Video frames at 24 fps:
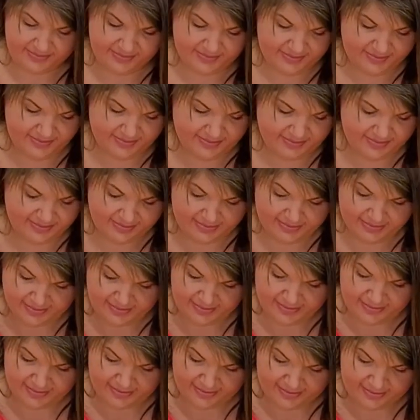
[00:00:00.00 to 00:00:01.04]

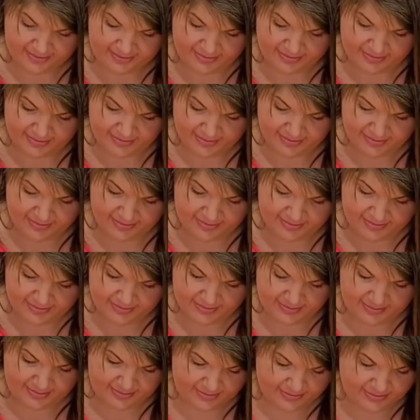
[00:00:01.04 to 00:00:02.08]

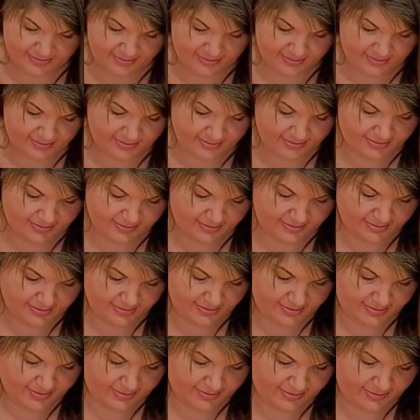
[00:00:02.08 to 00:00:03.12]

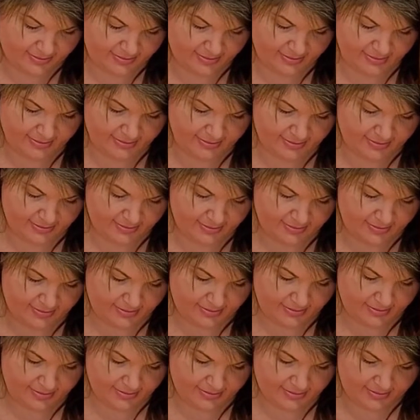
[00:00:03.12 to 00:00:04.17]

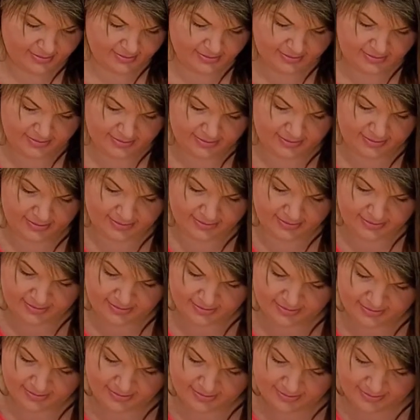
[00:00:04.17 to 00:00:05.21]

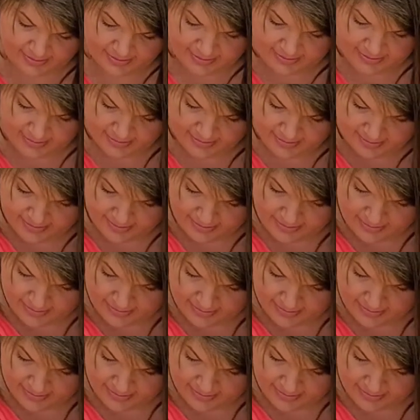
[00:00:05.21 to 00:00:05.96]
No one is speaking in this clip.